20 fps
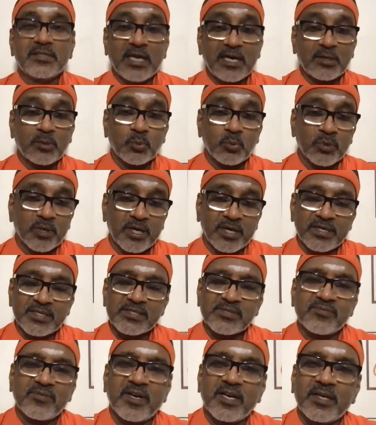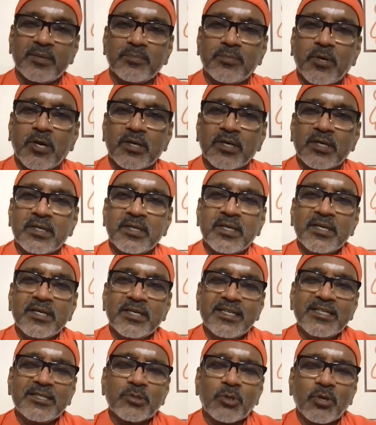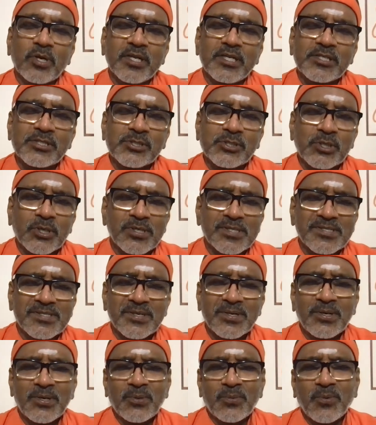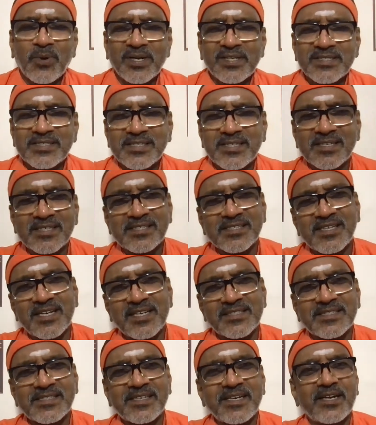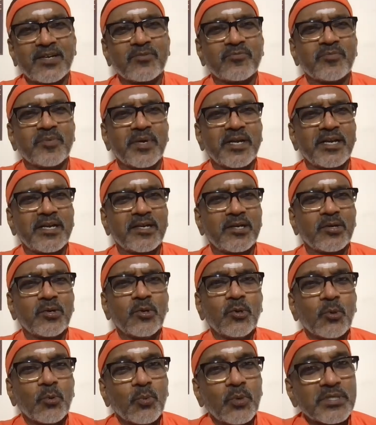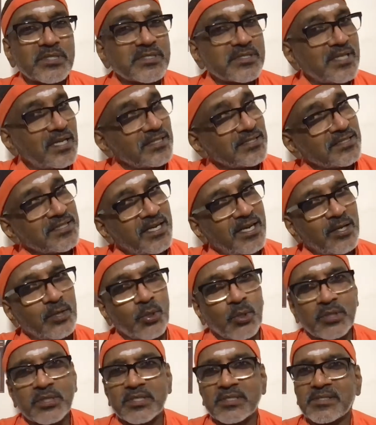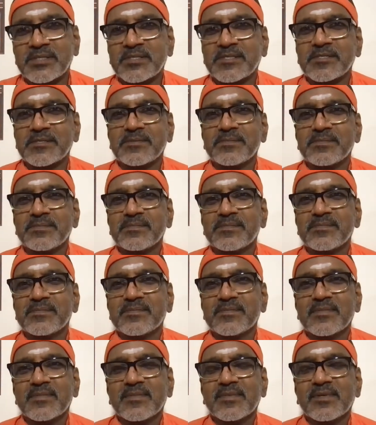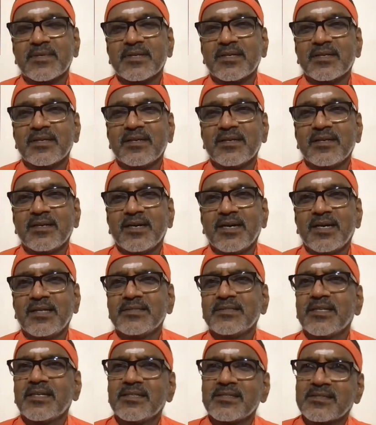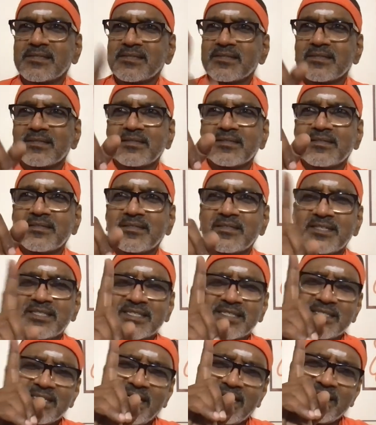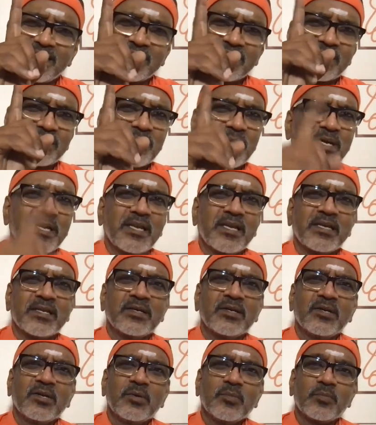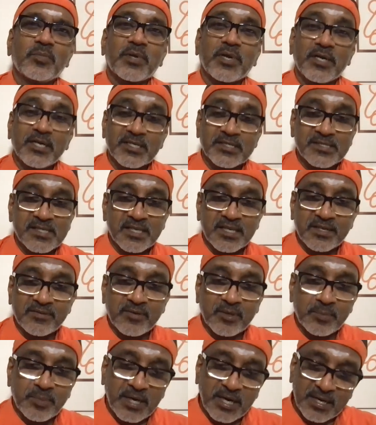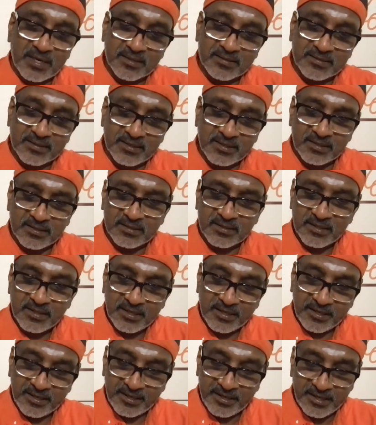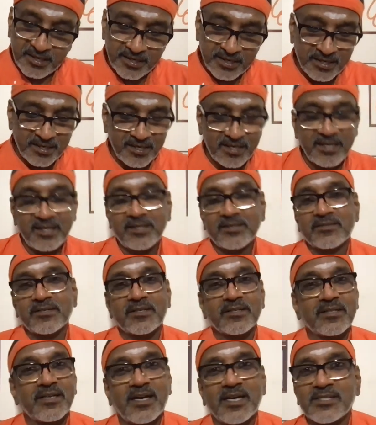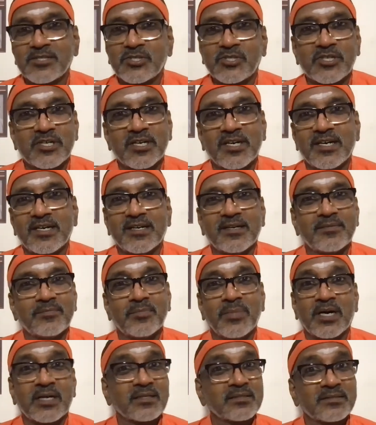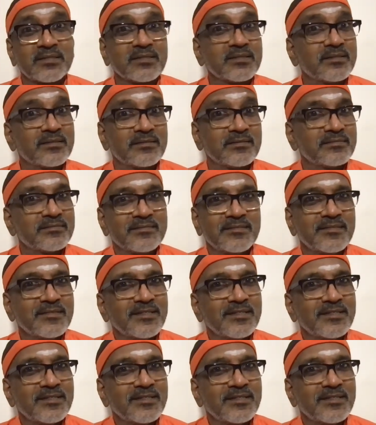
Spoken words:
That word is very important. It only shows what is Krishna's state of mind, which Sanjaya noticed. And says, Krishna is smiling. Prahasaniva Bharata. Hey, Dhritarashtra Bharata.